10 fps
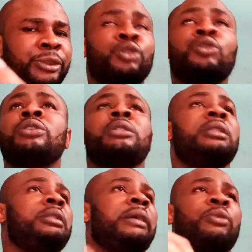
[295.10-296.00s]
You know,
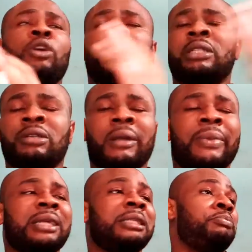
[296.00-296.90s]
I'm not going to talk
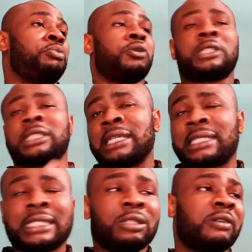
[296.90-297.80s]
about the
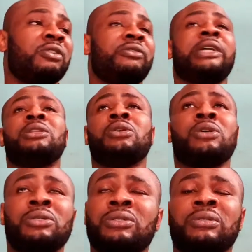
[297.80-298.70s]
processing of the red
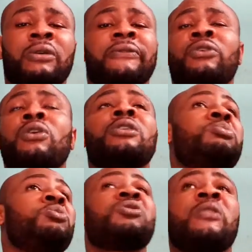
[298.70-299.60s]
oil. Of
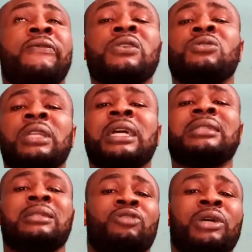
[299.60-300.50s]
course, most of us know
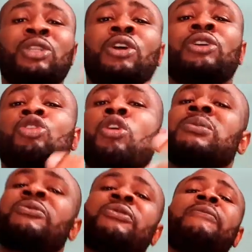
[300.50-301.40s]
that red oil
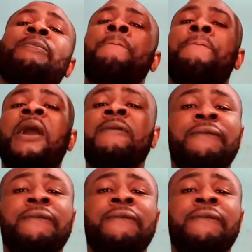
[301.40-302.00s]
comes from palm